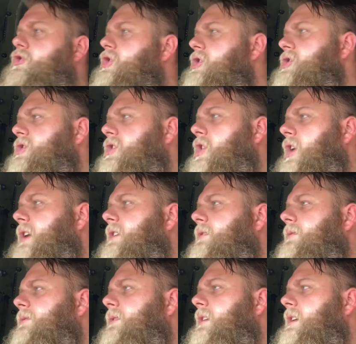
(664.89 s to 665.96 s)
just kind
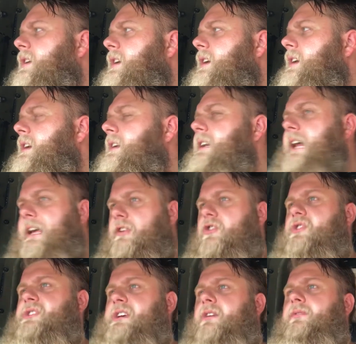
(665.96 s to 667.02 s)
of letting
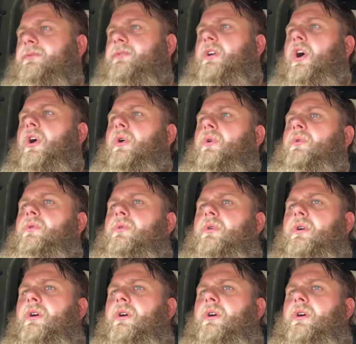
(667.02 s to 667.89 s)
yourself go